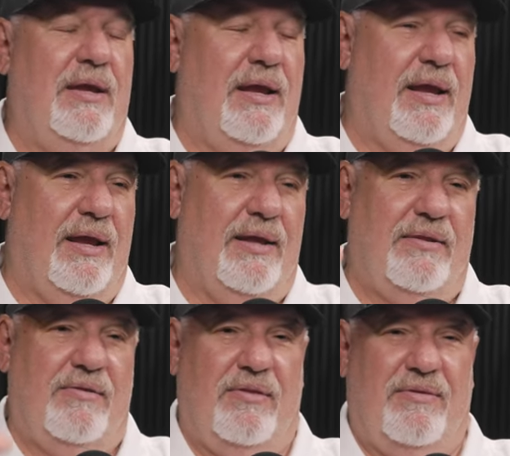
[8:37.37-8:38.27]

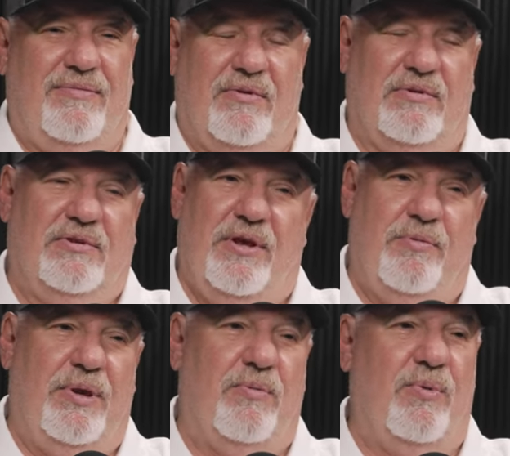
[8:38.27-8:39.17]
and they're a
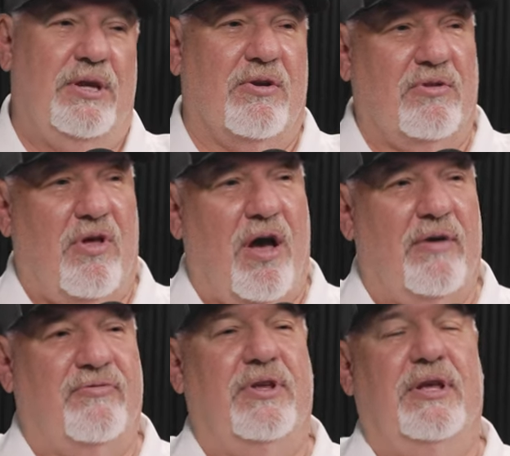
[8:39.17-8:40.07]
little bit weaker
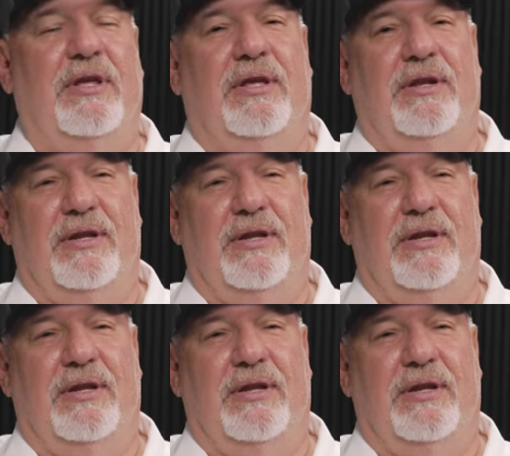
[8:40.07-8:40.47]
lofted.